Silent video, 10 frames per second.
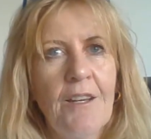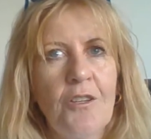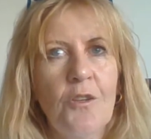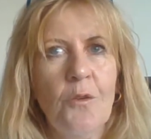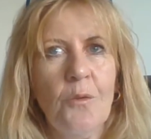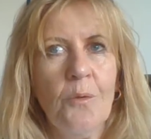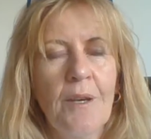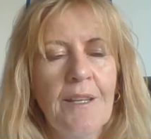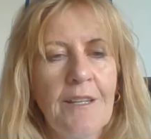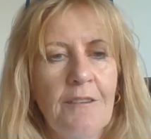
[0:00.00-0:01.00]
You
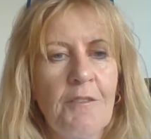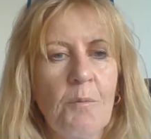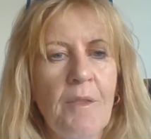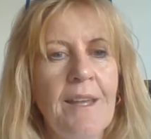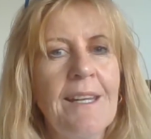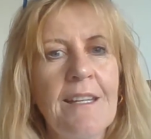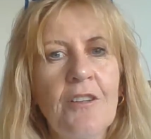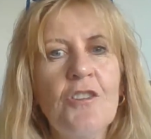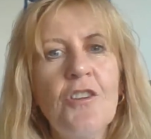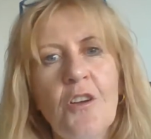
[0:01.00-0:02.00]
give them what they need,
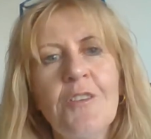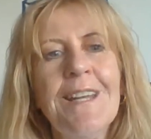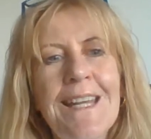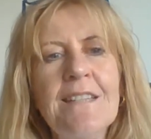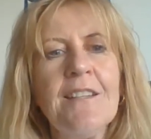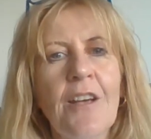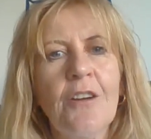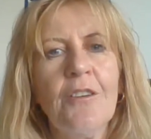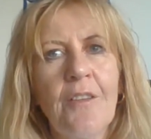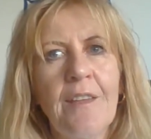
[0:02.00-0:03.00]
and you don't need to go
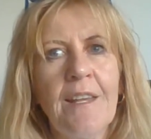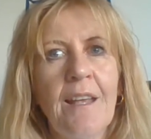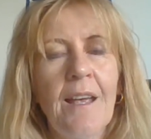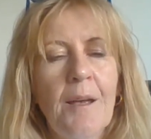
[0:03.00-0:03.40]
to the